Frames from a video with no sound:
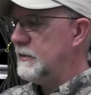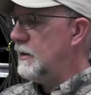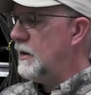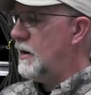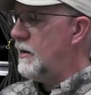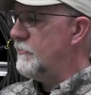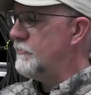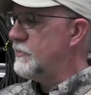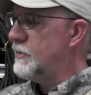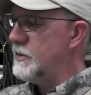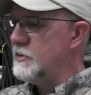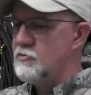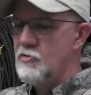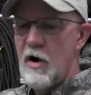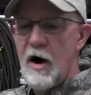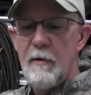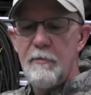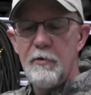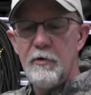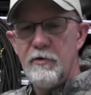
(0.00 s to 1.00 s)
of the
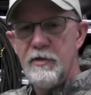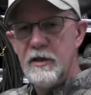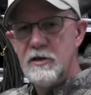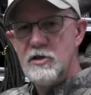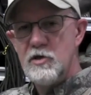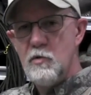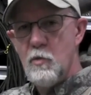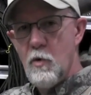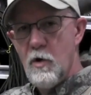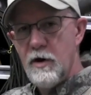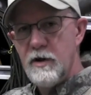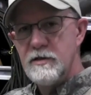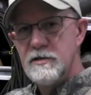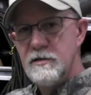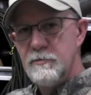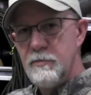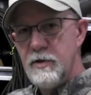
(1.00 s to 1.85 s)
dropper that you want it to